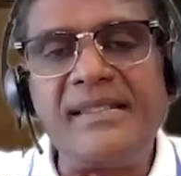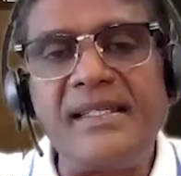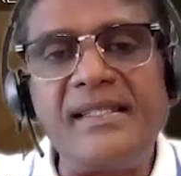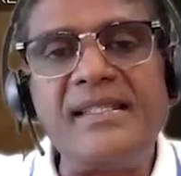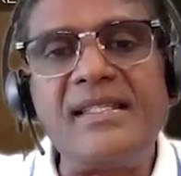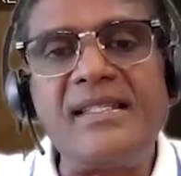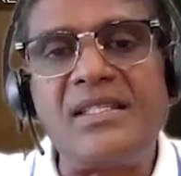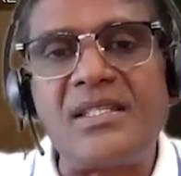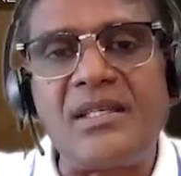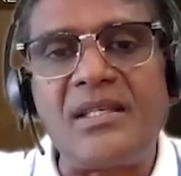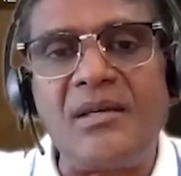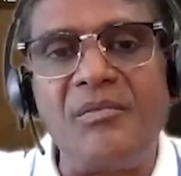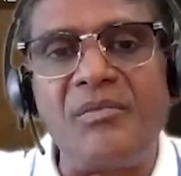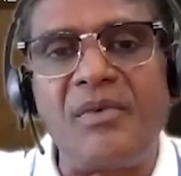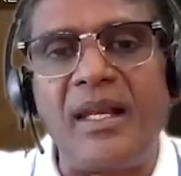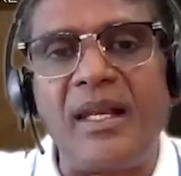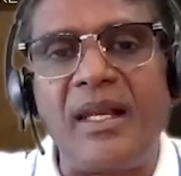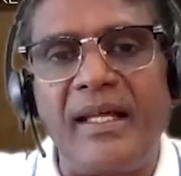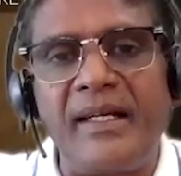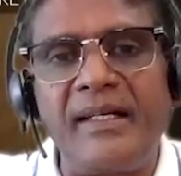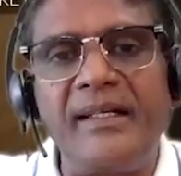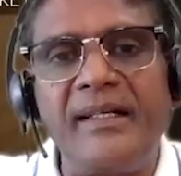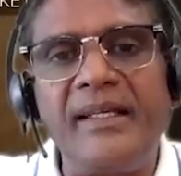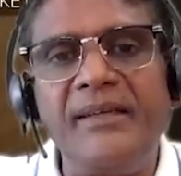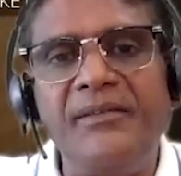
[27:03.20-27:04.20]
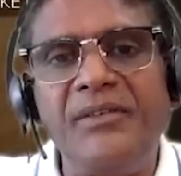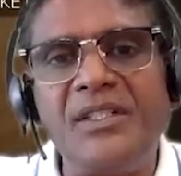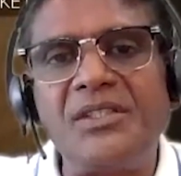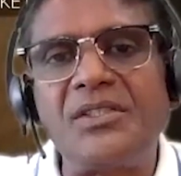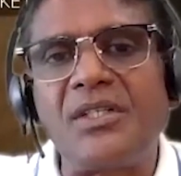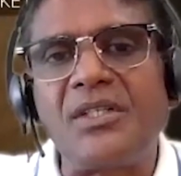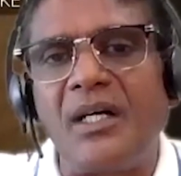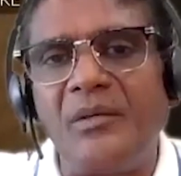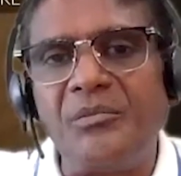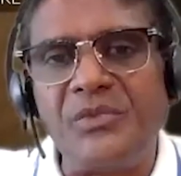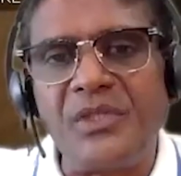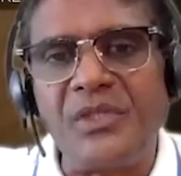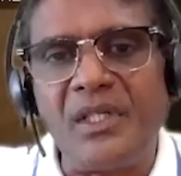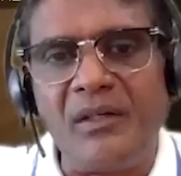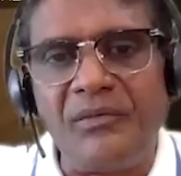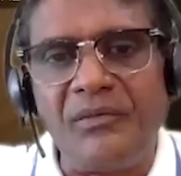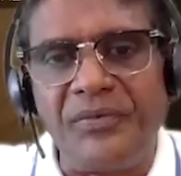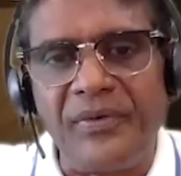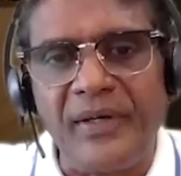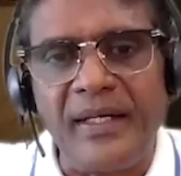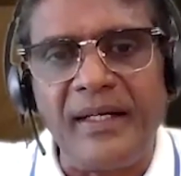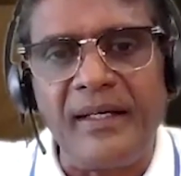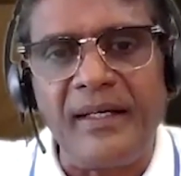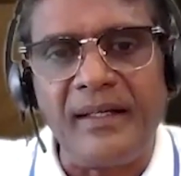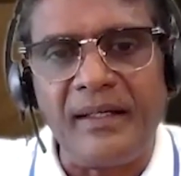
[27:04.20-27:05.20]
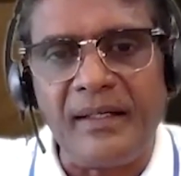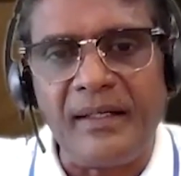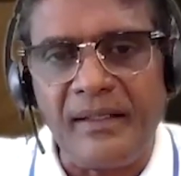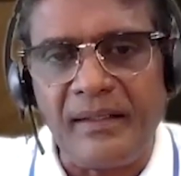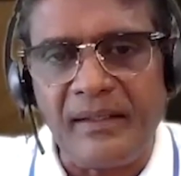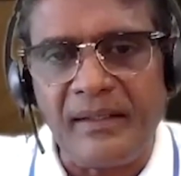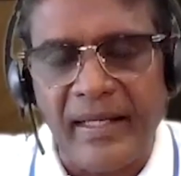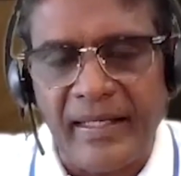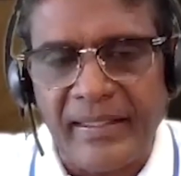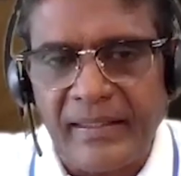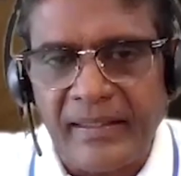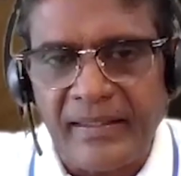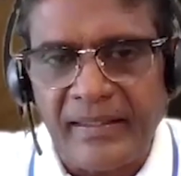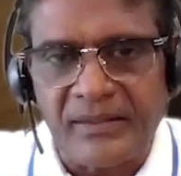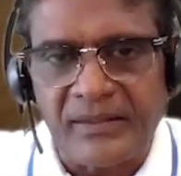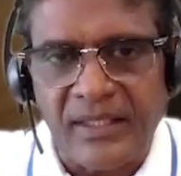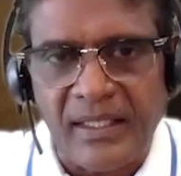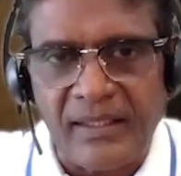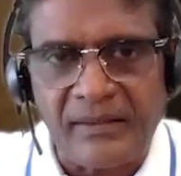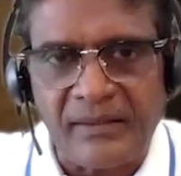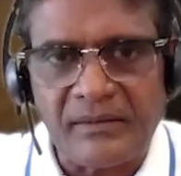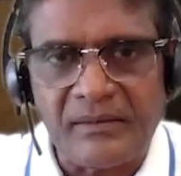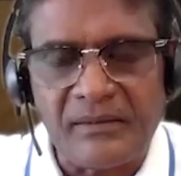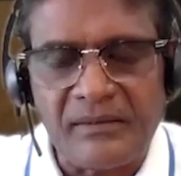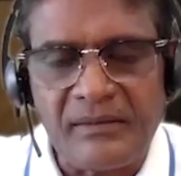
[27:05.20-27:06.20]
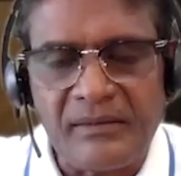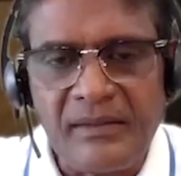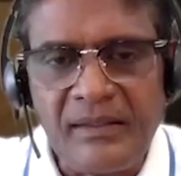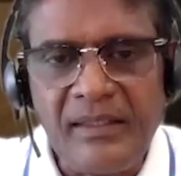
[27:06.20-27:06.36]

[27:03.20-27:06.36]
there's some clarity which comes on Fed tightening cycle.